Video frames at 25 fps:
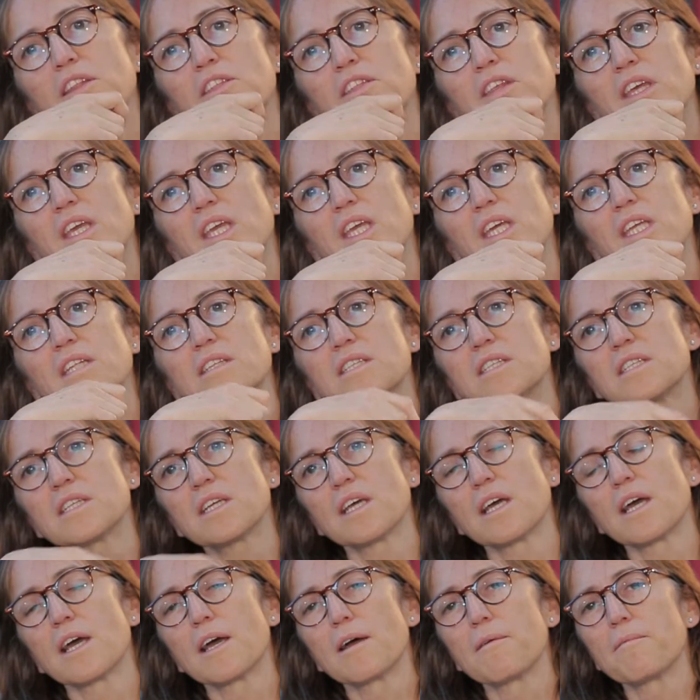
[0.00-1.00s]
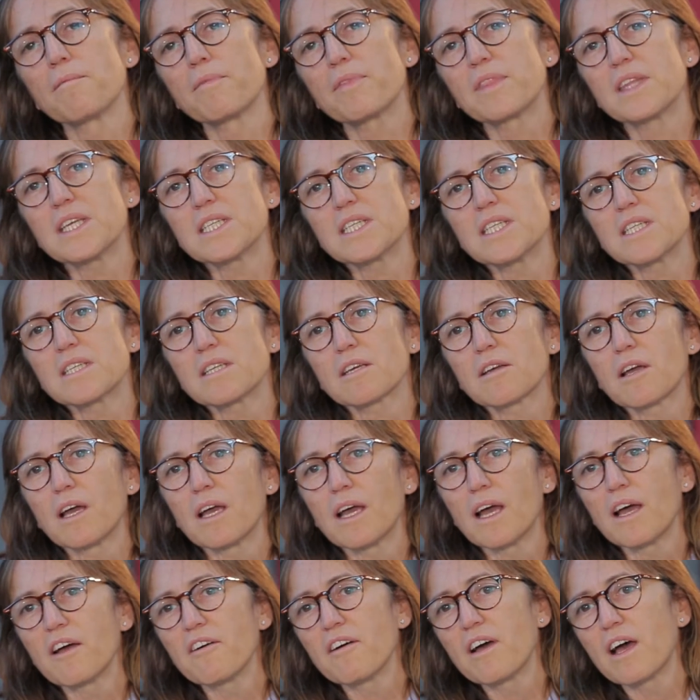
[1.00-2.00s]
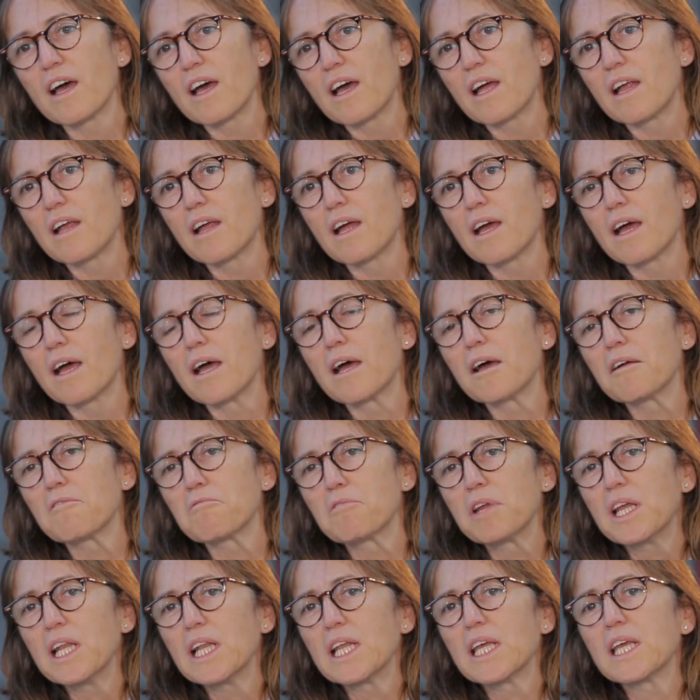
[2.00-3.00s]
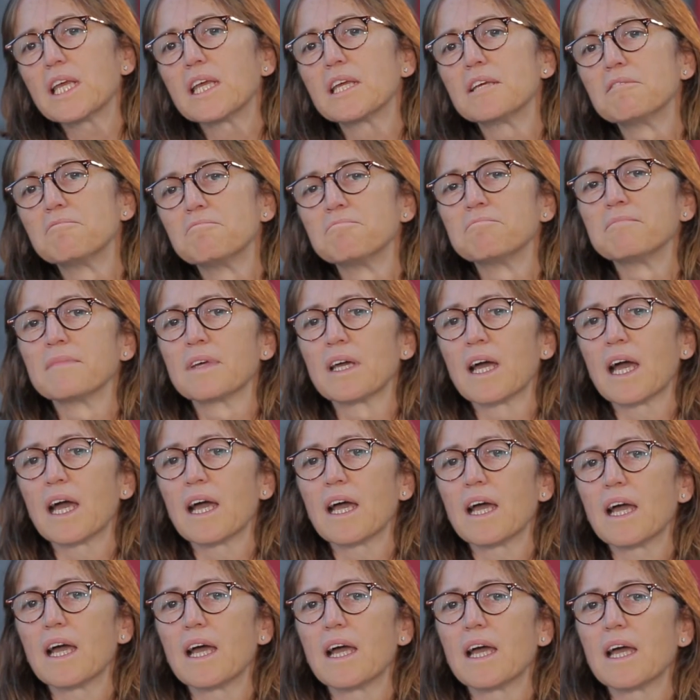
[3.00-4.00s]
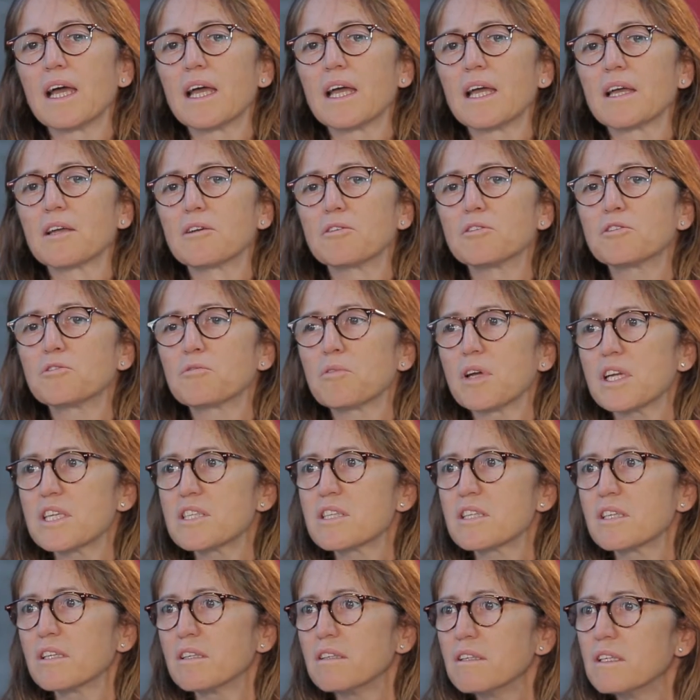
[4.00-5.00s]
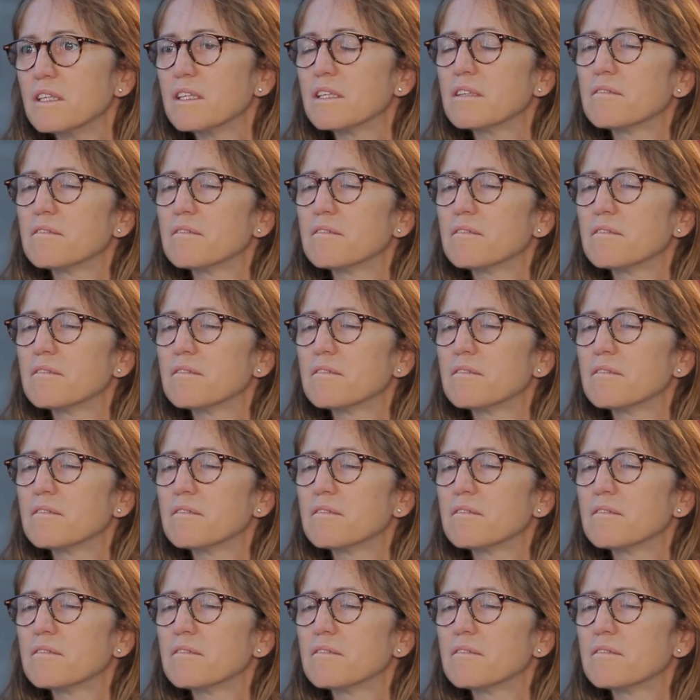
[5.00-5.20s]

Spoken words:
think this is a really good question,